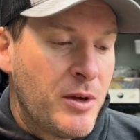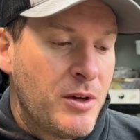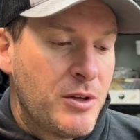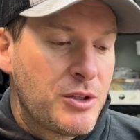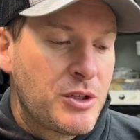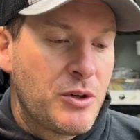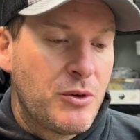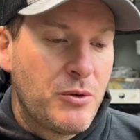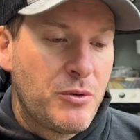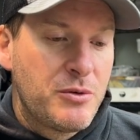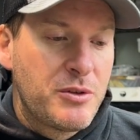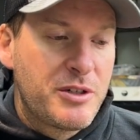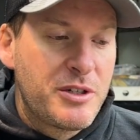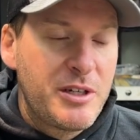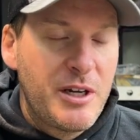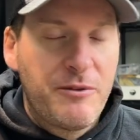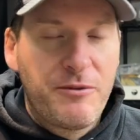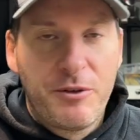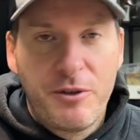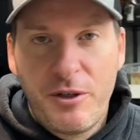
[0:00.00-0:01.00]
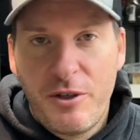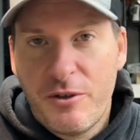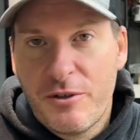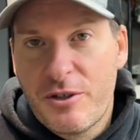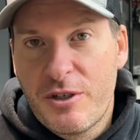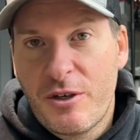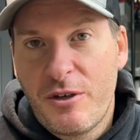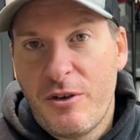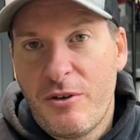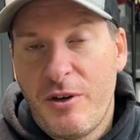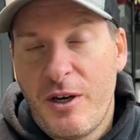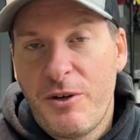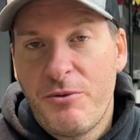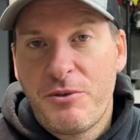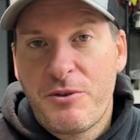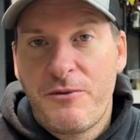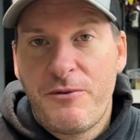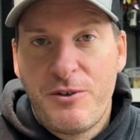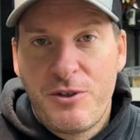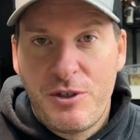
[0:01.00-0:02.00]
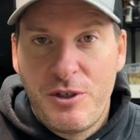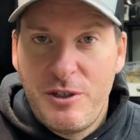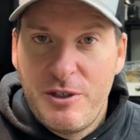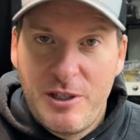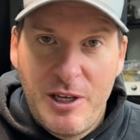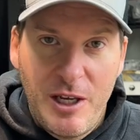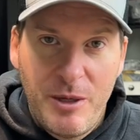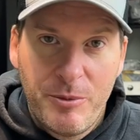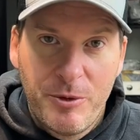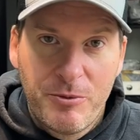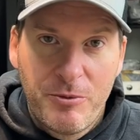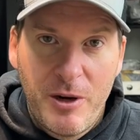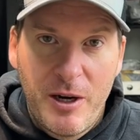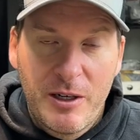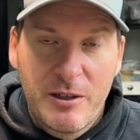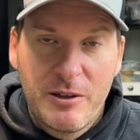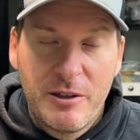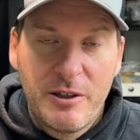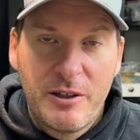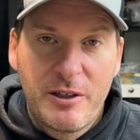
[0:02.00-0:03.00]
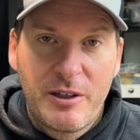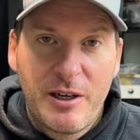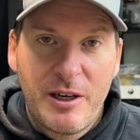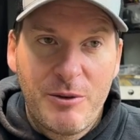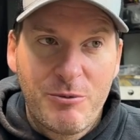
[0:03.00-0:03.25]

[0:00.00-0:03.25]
So several years ago, I was fishing Table Rock Lake.